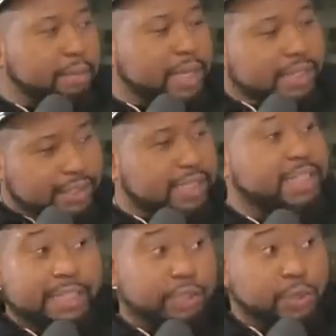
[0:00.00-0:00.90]
because
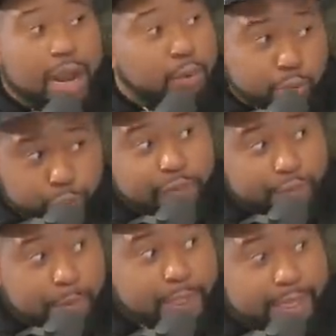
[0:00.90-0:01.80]
this is what I would do
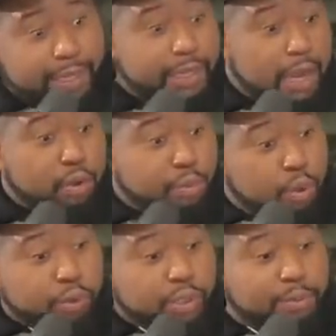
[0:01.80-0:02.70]
if I'm Atlantic. I would
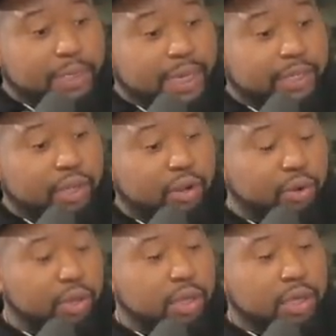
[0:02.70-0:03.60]
approach you and be like,
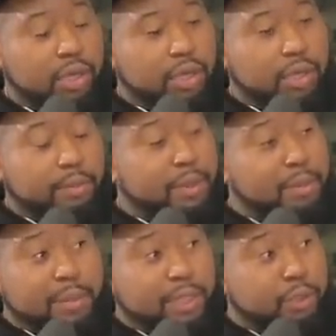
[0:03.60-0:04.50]
yo,
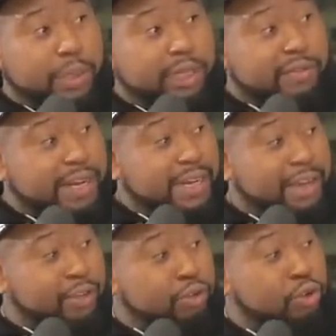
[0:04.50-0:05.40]
man, me tweaking right
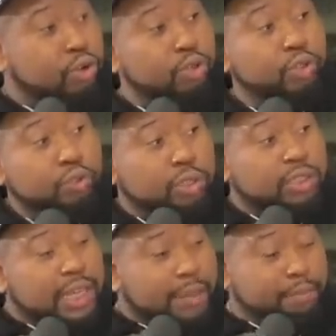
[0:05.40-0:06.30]
now, yo, yo. Could you
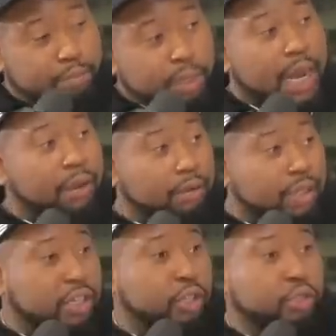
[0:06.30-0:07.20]
just like put
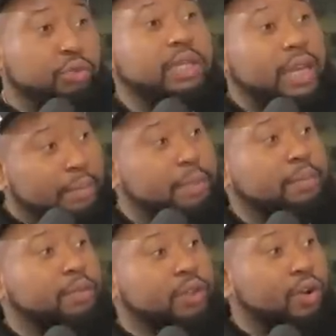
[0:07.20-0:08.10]
out could you let
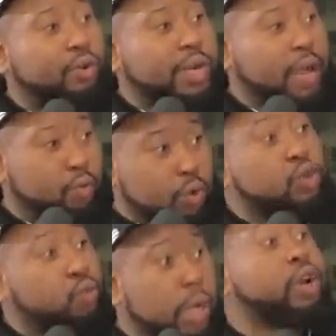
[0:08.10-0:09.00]
people know that
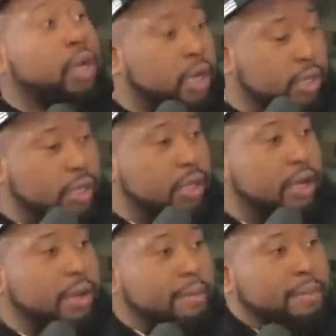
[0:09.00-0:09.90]
we're we're good?
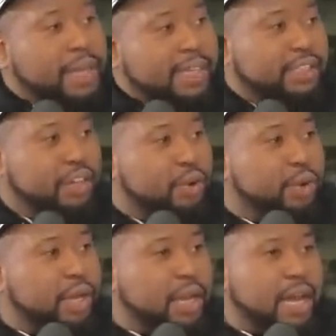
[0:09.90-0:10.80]
Because you
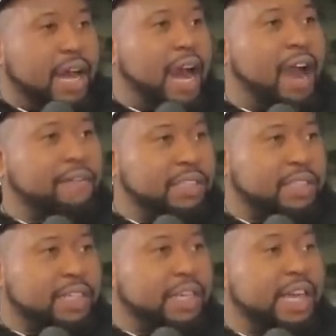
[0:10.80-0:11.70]
know,
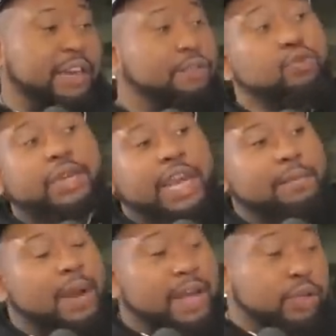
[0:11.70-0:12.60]
obviously if you
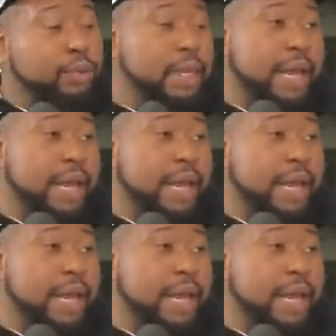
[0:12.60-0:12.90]
came out, you were